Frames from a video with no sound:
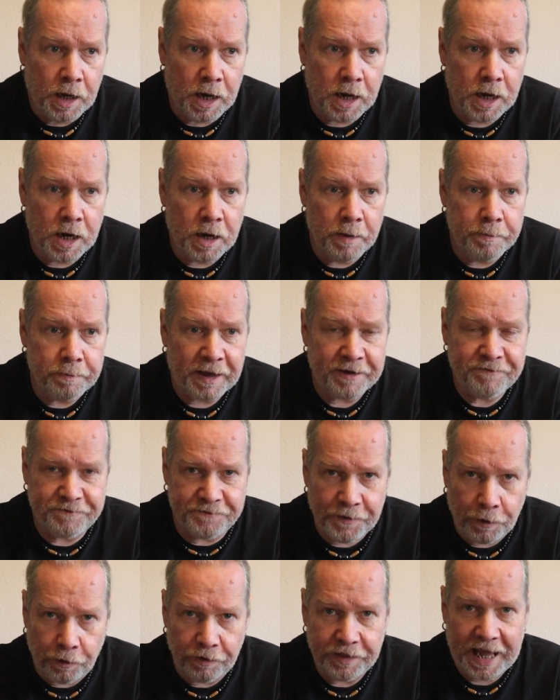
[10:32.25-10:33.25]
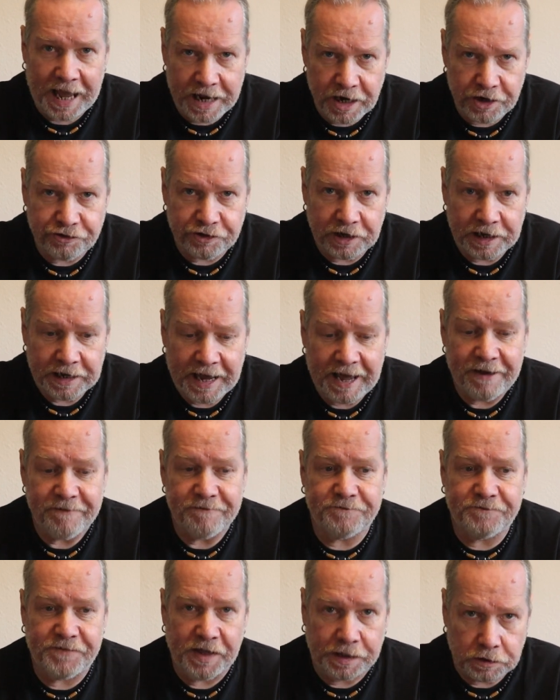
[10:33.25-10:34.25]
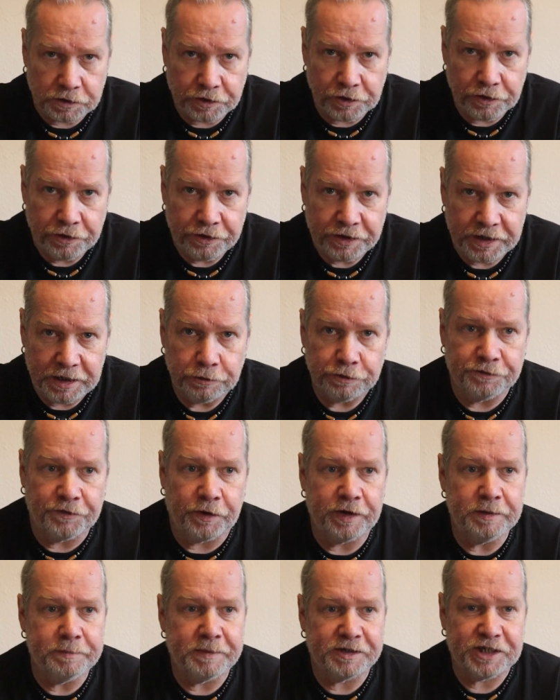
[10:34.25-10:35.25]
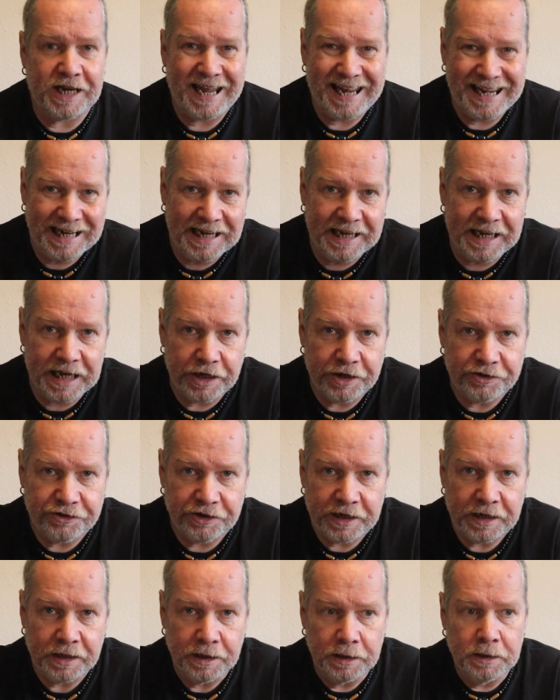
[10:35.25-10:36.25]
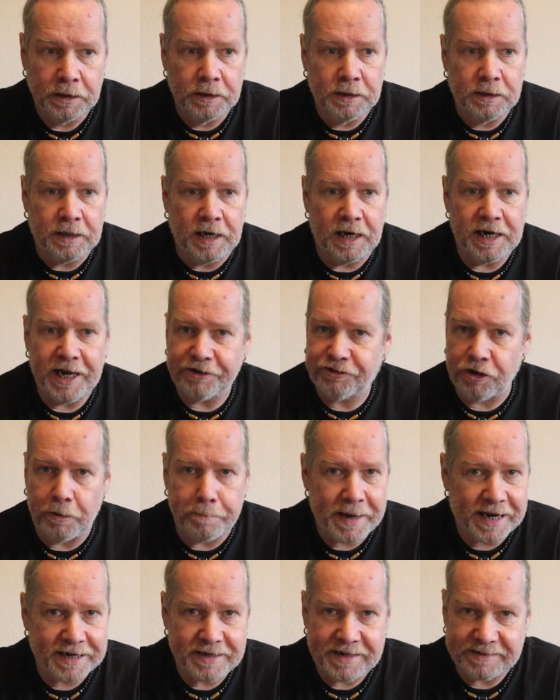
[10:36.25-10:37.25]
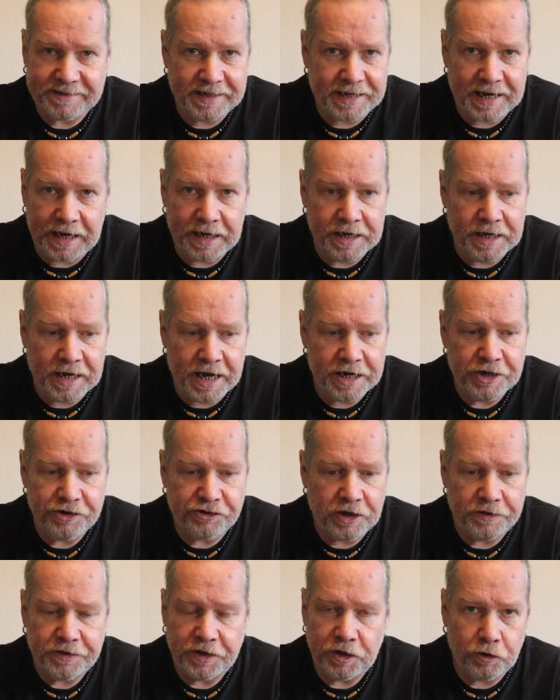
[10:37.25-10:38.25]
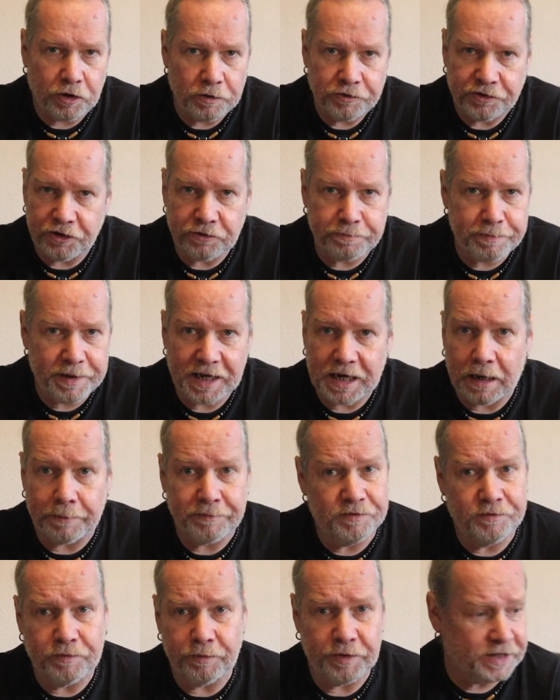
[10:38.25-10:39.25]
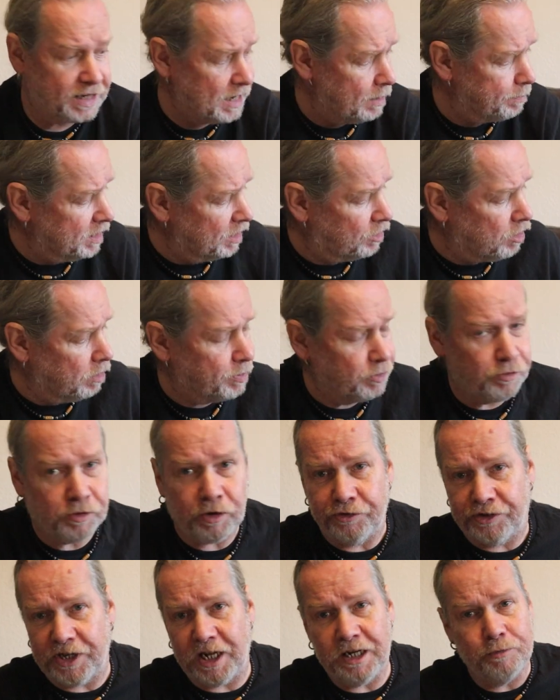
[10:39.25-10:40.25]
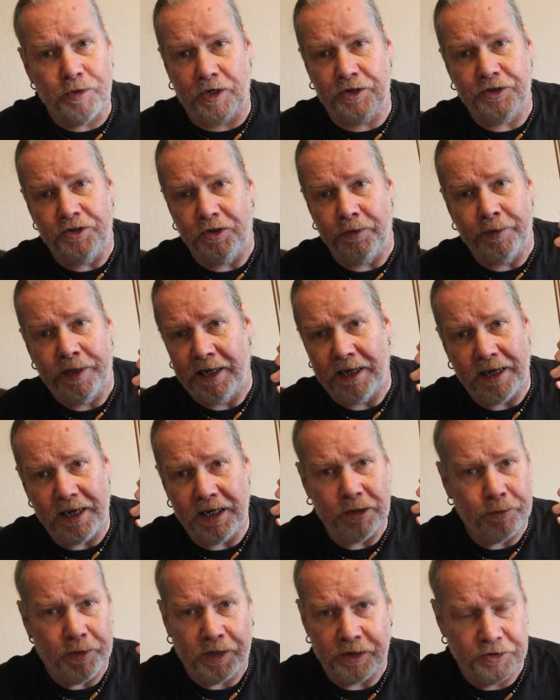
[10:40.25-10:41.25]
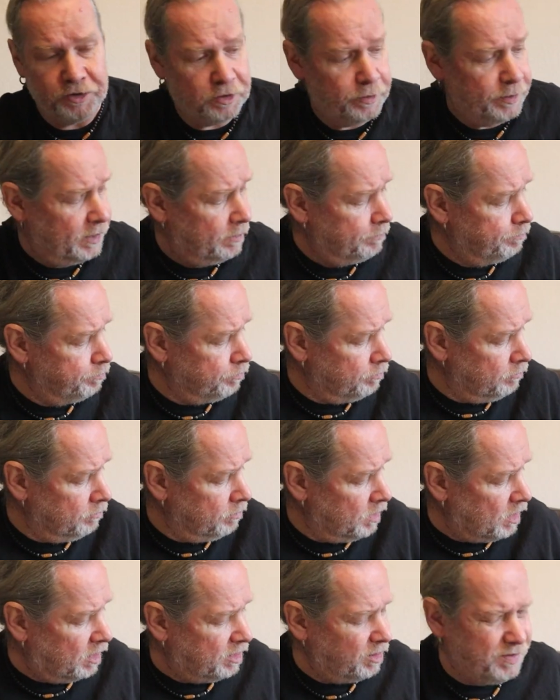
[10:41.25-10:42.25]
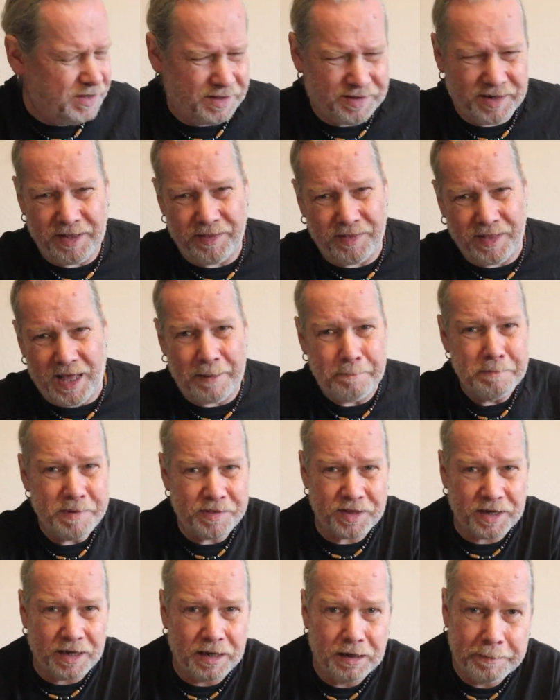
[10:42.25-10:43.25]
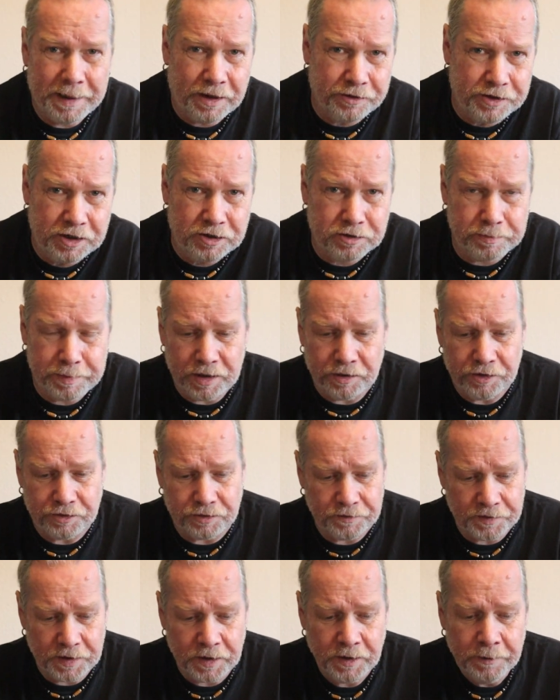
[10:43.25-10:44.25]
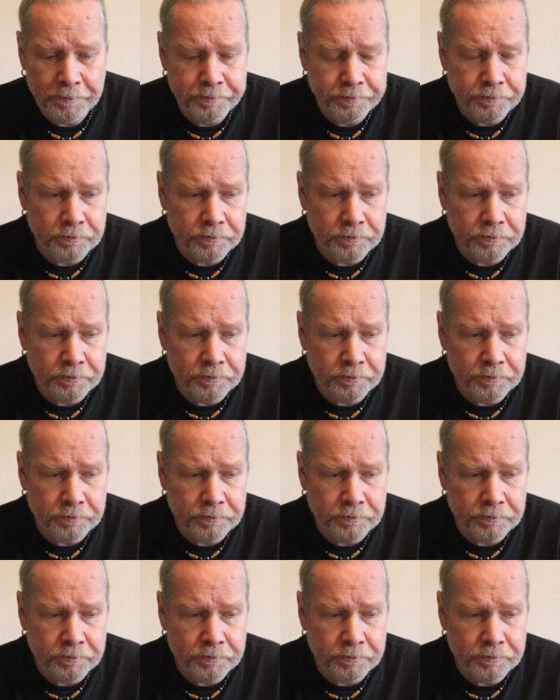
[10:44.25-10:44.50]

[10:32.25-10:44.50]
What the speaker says: They felt the energy, it felt good, it was very much a healing energy. Electromagnetic energy that you can just pick up with a couple of copper rods. Anyone can do it. Anyone can do it. I don't think there's anything that mystical about it, to be honest with you.